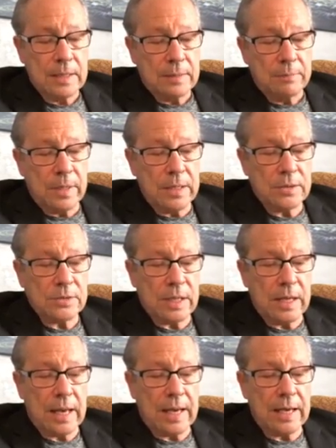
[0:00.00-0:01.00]
But he
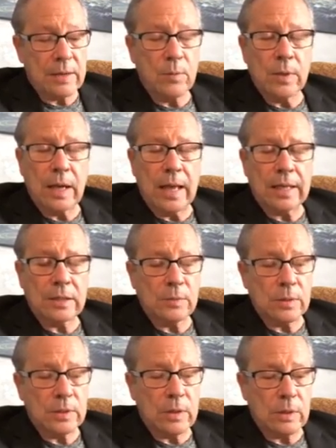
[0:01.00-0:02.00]
said, "I would like to
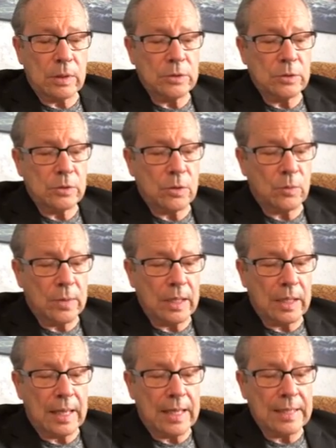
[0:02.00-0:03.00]
encourage you to
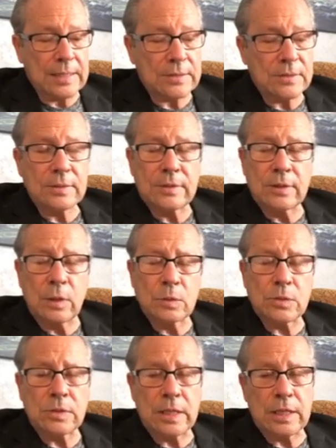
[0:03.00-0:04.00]
realize
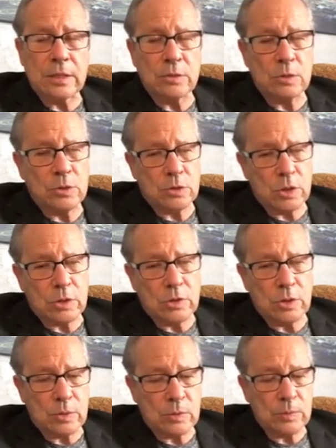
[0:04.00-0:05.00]
those things you should
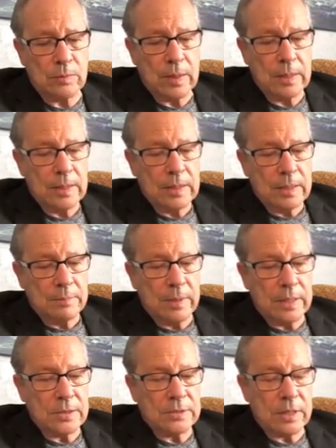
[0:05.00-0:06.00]
do."
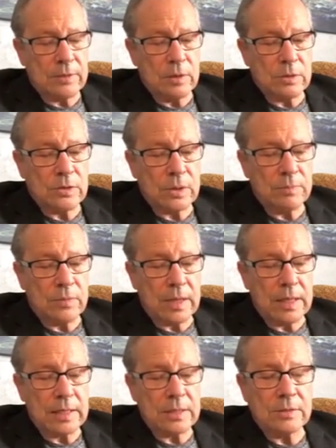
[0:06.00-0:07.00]
But he said, "There's some
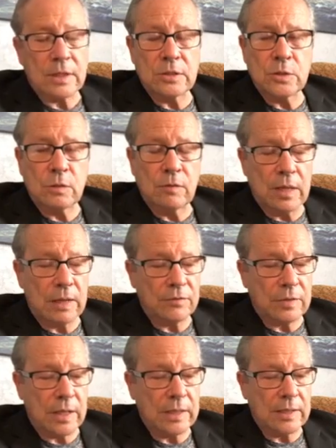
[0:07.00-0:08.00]
things that you've
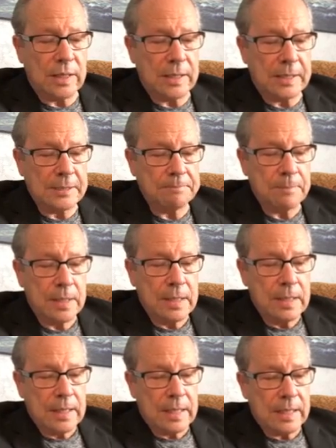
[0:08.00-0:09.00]
left undone."
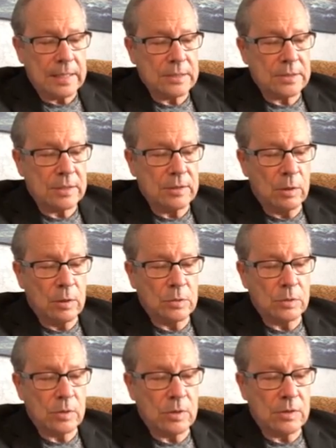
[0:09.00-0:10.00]
And he said,
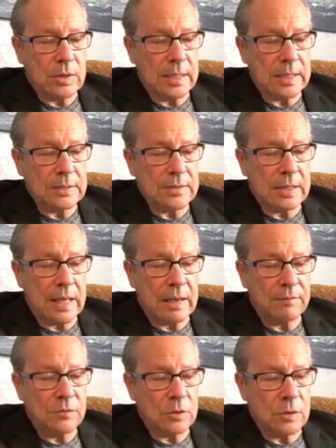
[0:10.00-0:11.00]
those are the things that
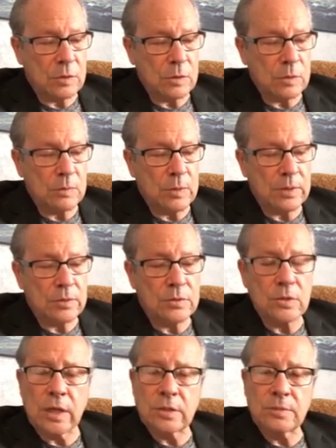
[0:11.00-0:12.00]
have to do with
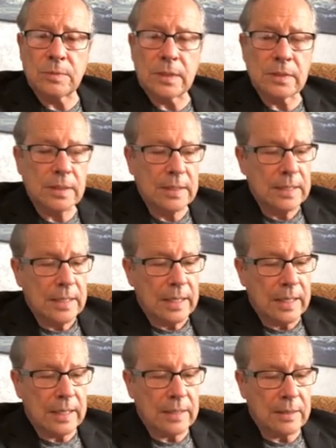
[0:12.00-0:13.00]
judgment
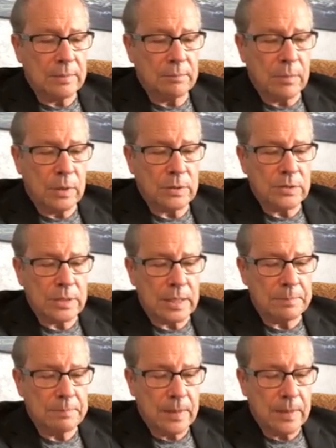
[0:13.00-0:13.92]
and mercy.